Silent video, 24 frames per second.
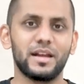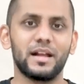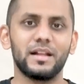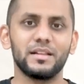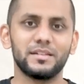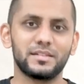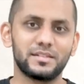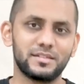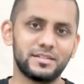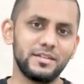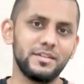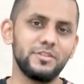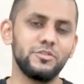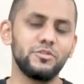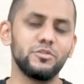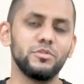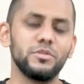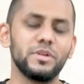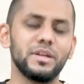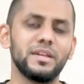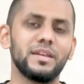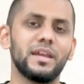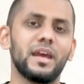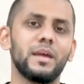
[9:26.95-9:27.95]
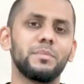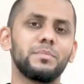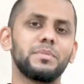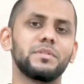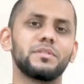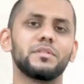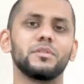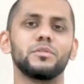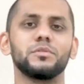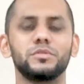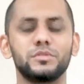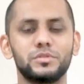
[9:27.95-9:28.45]
I'll see you in
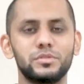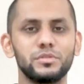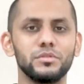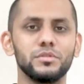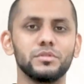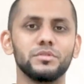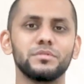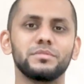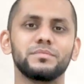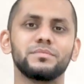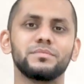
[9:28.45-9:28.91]
episode 2.